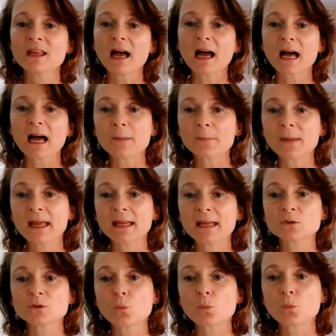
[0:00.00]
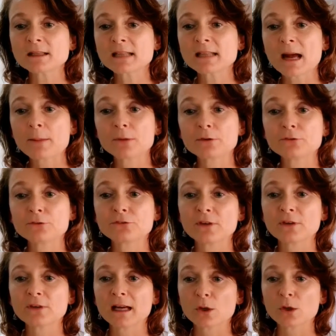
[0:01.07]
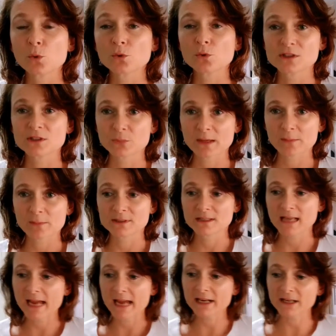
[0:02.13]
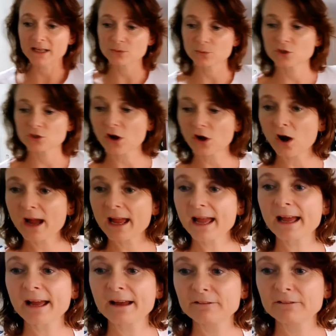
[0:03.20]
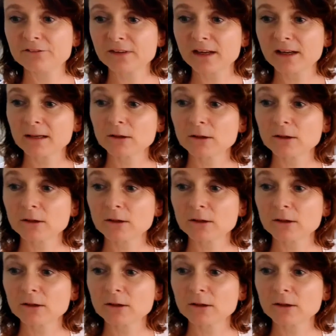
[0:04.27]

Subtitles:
And 1 cup of cooked sweet potatoes, which I have.